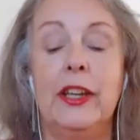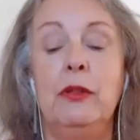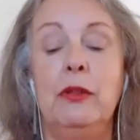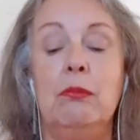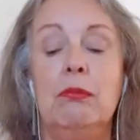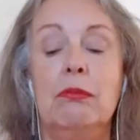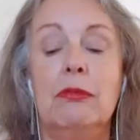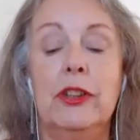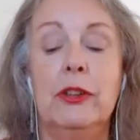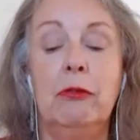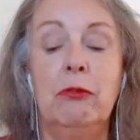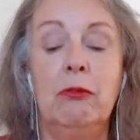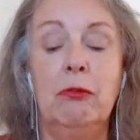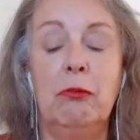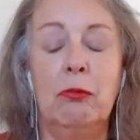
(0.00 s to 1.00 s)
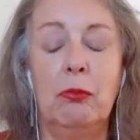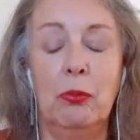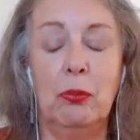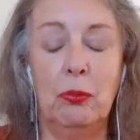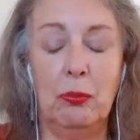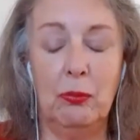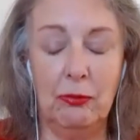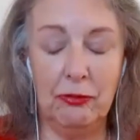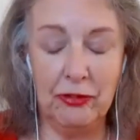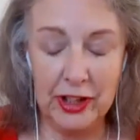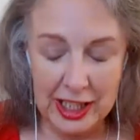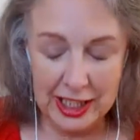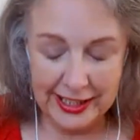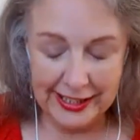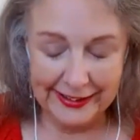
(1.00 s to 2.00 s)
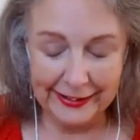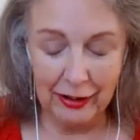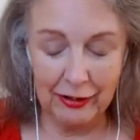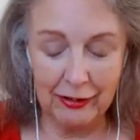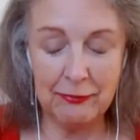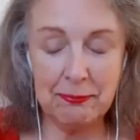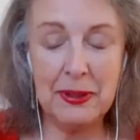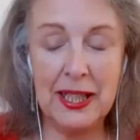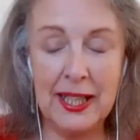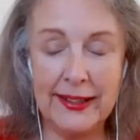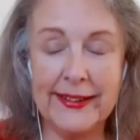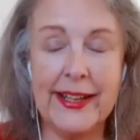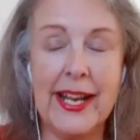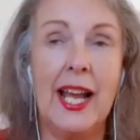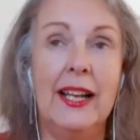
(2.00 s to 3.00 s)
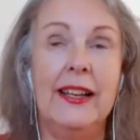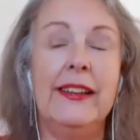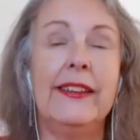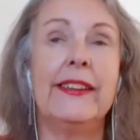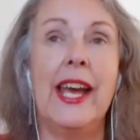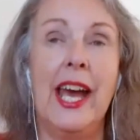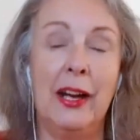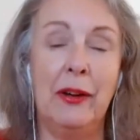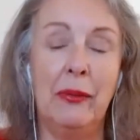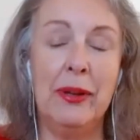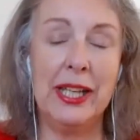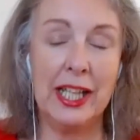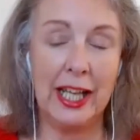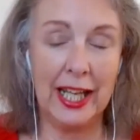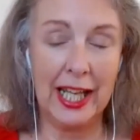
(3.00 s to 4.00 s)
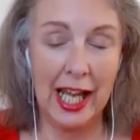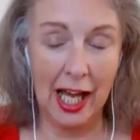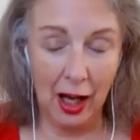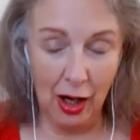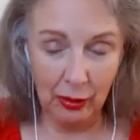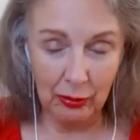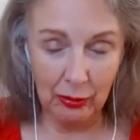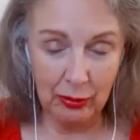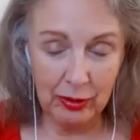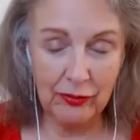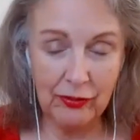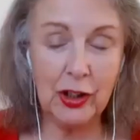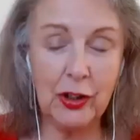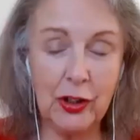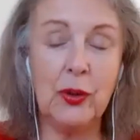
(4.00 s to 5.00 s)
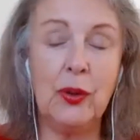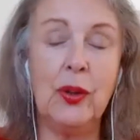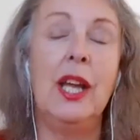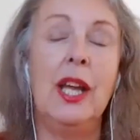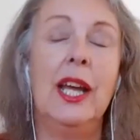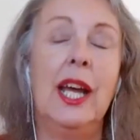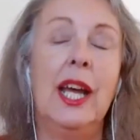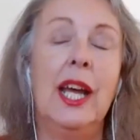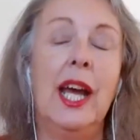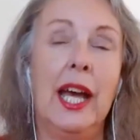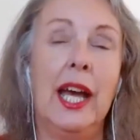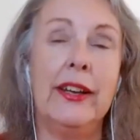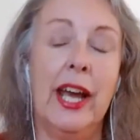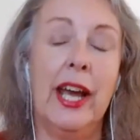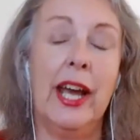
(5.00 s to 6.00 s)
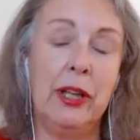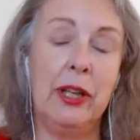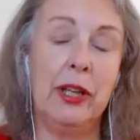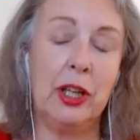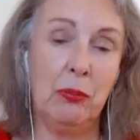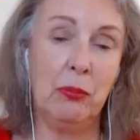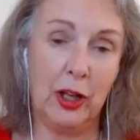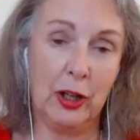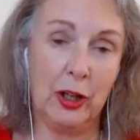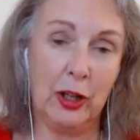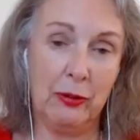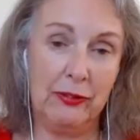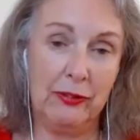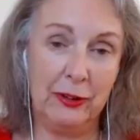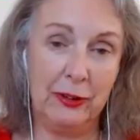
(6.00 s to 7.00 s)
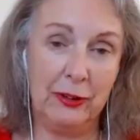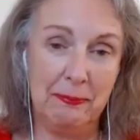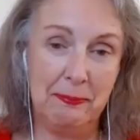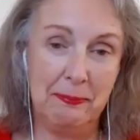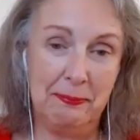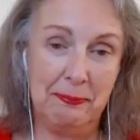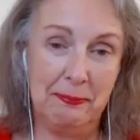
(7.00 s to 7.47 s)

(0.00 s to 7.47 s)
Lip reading: So to finish this off, please tell us how we can get hold of you and how we can work with you.